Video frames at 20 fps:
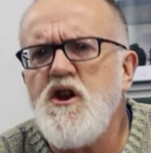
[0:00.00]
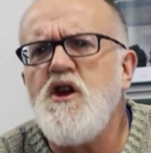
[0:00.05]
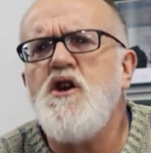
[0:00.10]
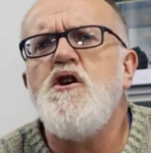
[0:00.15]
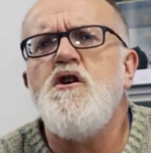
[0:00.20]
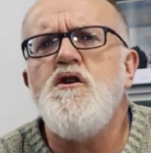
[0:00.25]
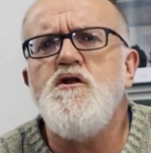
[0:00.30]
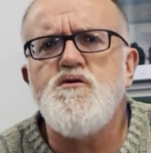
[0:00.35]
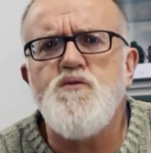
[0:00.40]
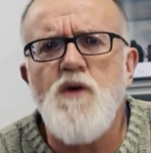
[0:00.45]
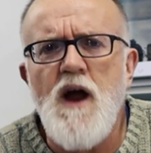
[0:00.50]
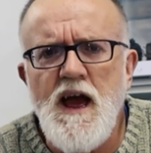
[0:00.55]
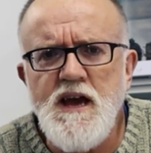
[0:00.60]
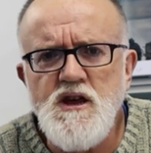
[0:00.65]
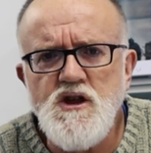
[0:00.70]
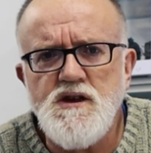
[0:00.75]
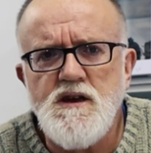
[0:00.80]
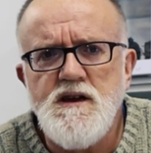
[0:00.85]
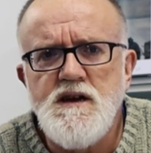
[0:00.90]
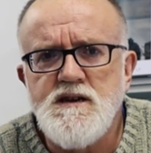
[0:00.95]
not a huge
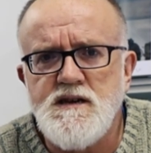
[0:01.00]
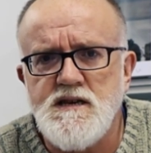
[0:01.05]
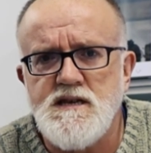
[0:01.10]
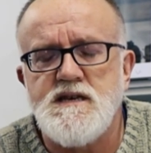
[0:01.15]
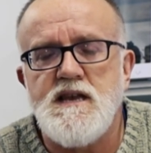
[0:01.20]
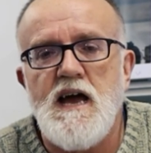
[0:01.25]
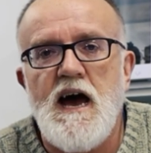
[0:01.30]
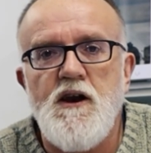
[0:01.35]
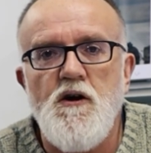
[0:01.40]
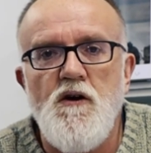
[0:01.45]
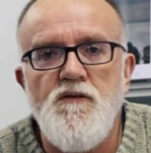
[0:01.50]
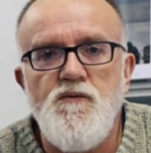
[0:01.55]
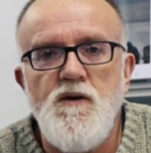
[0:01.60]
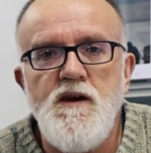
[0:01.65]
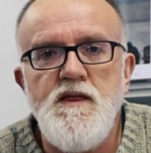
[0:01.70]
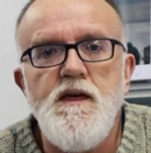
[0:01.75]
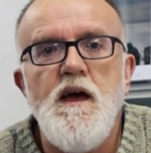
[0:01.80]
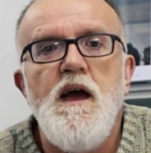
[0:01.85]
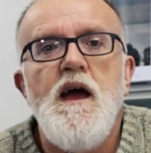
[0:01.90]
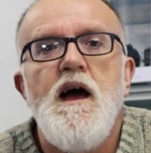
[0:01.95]
range to start off
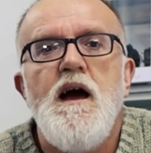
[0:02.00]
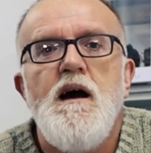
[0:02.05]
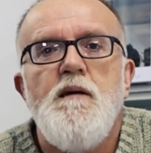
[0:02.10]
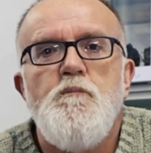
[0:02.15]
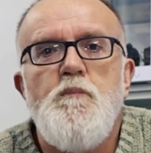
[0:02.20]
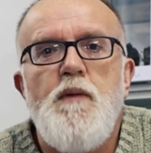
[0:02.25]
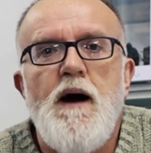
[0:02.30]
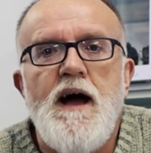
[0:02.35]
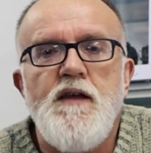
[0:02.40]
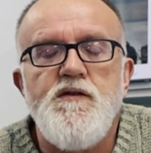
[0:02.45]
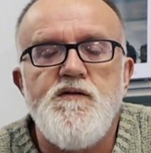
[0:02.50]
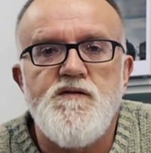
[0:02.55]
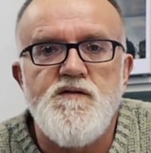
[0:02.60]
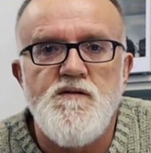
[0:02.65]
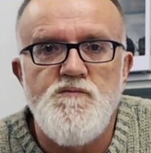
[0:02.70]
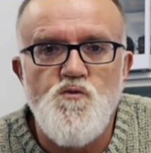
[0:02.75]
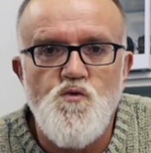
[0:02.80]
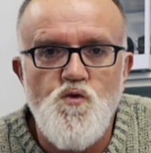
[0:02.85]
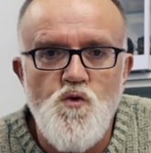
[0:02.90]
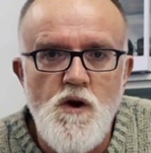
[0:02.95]
with, but
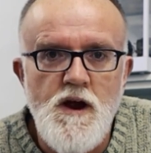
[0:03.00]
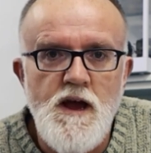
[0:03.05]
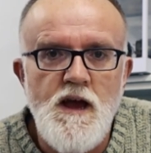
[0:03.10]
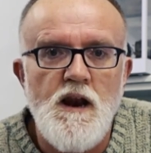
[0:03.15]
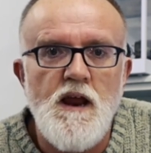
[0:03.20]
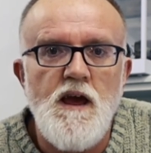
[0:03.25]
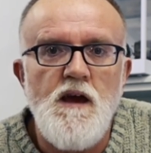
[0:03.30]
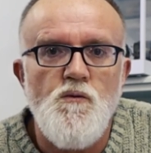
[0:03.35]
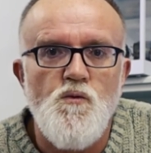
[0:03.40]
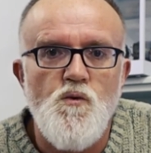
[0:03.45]
some really,